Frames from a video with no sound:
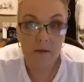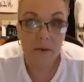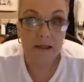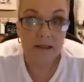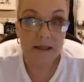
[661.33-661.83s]
the
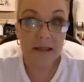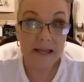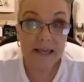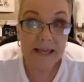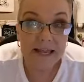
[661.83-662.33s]
best that I
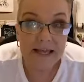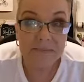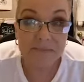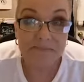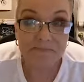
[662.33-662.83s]
can get
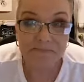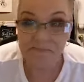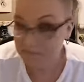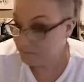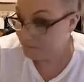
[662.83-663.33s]
it.
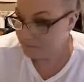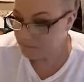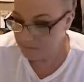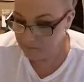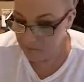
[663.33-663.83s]

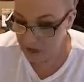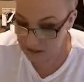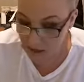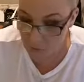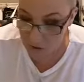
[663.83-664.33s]

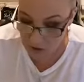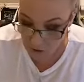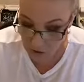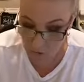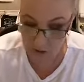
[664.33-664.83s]
So we
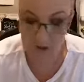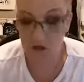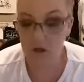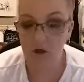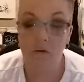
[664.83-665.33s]
are going
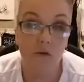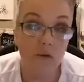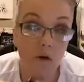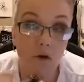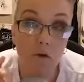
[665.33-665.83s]
to use
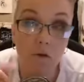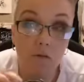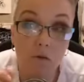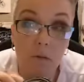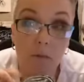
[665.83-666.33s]
Dune.
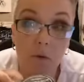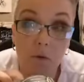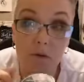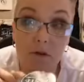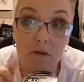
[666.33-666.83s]

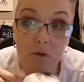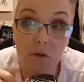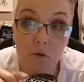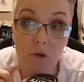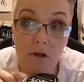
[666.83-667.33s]
Remember, this
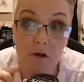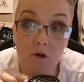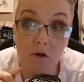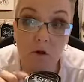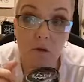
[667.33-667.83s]
Dune is
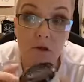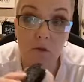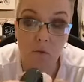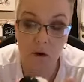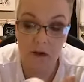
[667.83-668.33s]
our
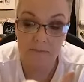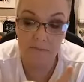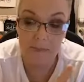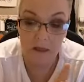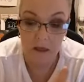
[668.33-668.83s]
newest one.
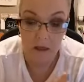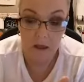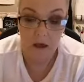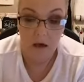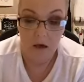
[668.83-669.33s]

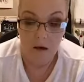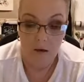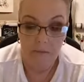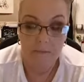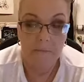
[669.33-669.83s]

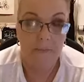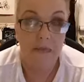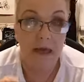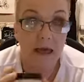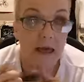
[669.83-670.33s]
Um,
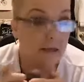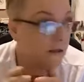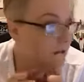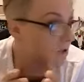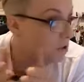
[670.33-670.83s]

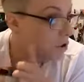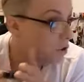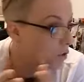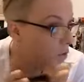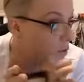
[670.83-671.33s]
and
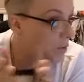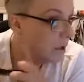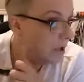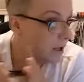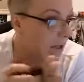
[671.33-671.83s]
Dune